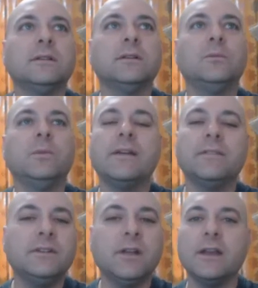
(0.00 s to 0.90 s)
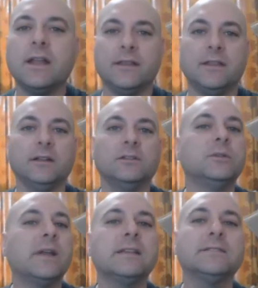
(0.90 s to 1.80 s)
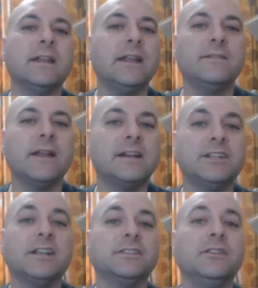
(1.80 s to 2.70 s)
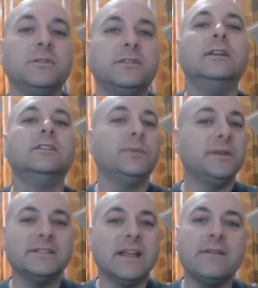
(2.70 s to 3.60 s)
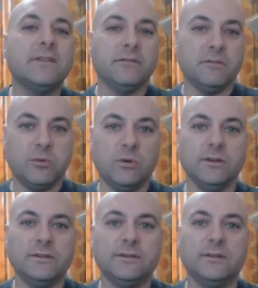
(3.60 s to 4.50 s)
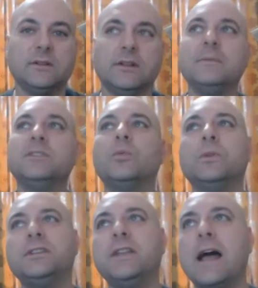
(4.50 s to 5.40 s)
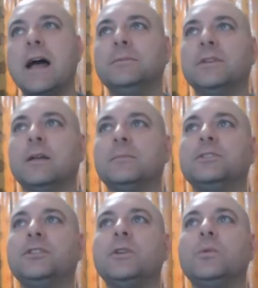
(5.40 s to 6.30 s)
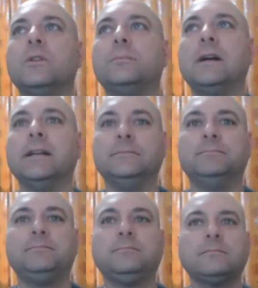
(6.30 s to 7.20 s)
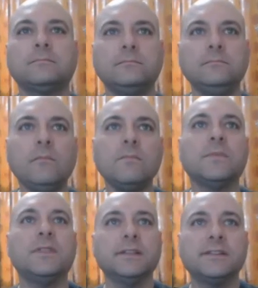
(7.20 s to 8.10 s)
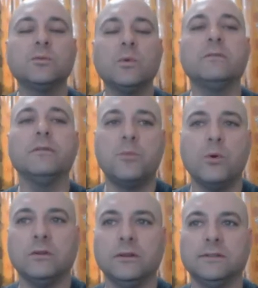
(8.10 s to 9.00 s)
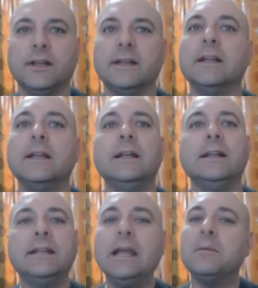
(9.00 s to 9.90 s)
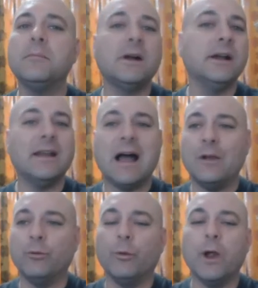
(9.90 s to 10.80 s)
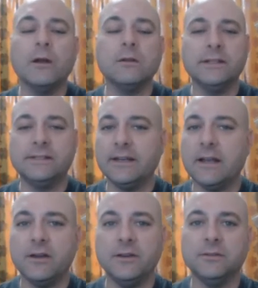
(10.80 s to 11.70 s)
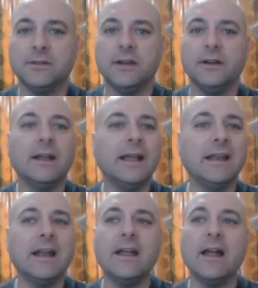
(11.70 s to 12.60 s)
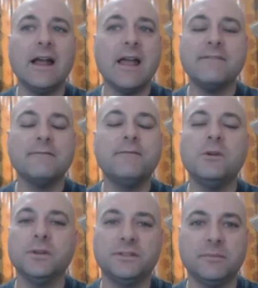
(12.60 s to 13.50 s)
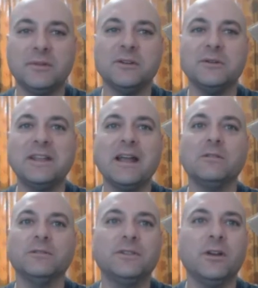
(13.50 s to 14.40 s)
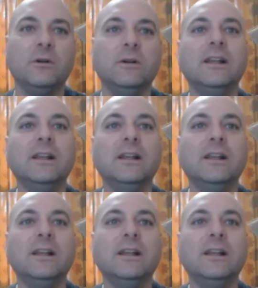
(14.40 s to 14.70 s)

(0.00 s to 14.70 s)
we haven't done anything. Luke hasn't even had a chance to do this yet, so he doesn't have any reports. Let me switch tabs. I'm going to show you one of mine. This is what a report looks like. Keep in mind, I rarely send out a newsletter, and I haven't focused on my own account, so